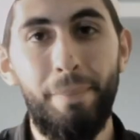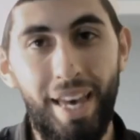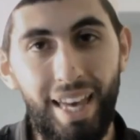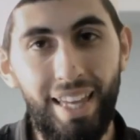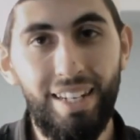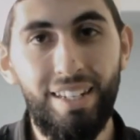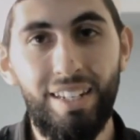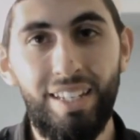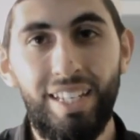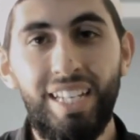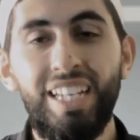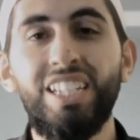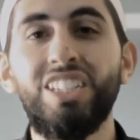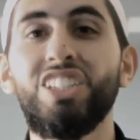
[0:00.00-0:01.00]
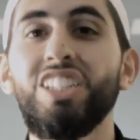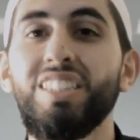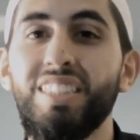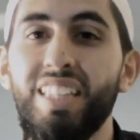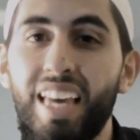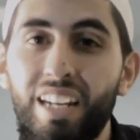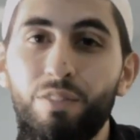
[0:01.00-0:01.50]
of men, she
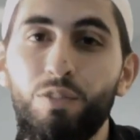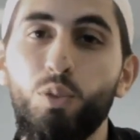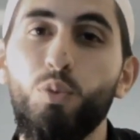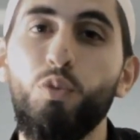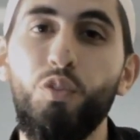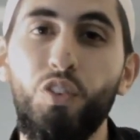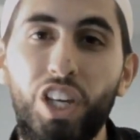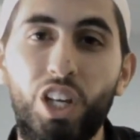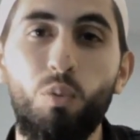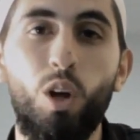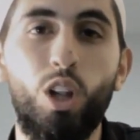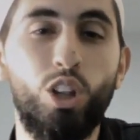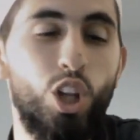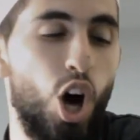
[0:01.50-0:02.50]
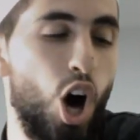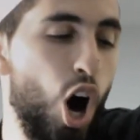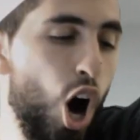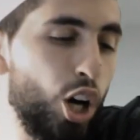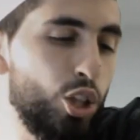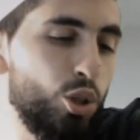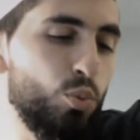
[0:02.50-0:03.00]
said if you fear
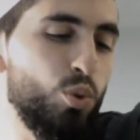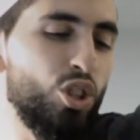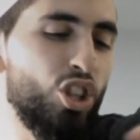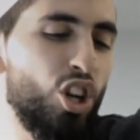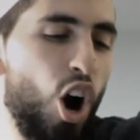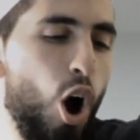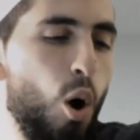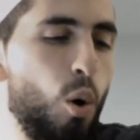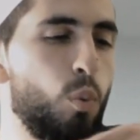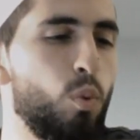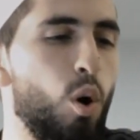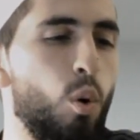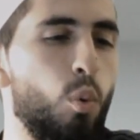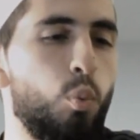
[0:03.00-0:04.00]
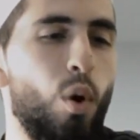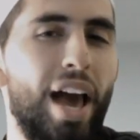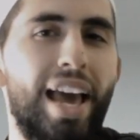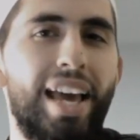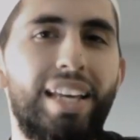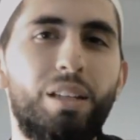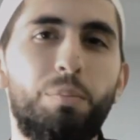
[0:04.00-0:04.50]
Allah, you would go
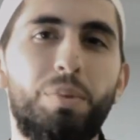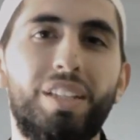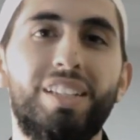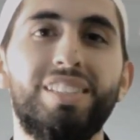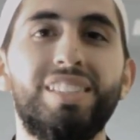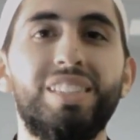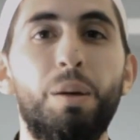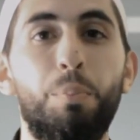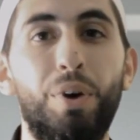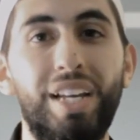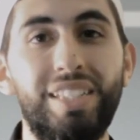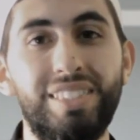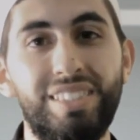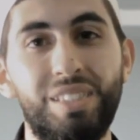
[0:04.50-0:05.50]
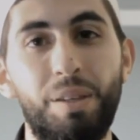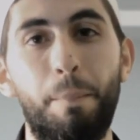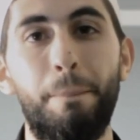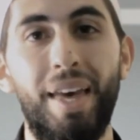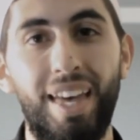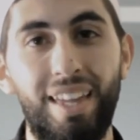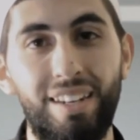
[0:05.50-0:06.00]
away, because in the presence of
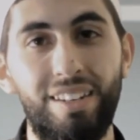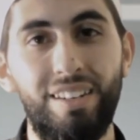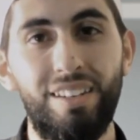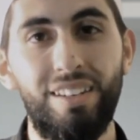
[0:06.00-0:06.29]
men,